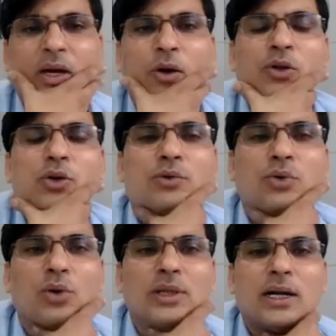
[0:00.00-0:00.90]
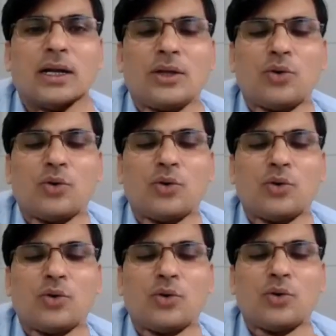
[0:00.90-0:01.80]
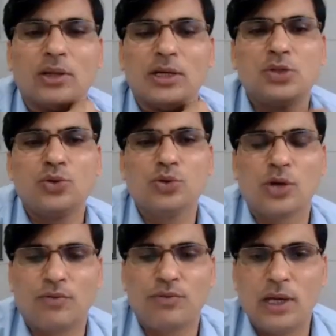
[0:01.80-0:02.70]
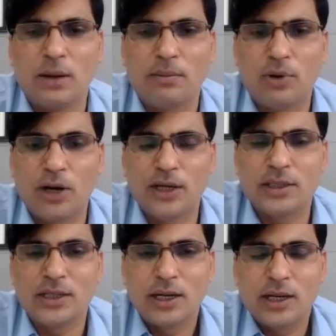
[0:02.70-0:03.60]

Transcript: Or you have told that you want to resolve the issues of the employees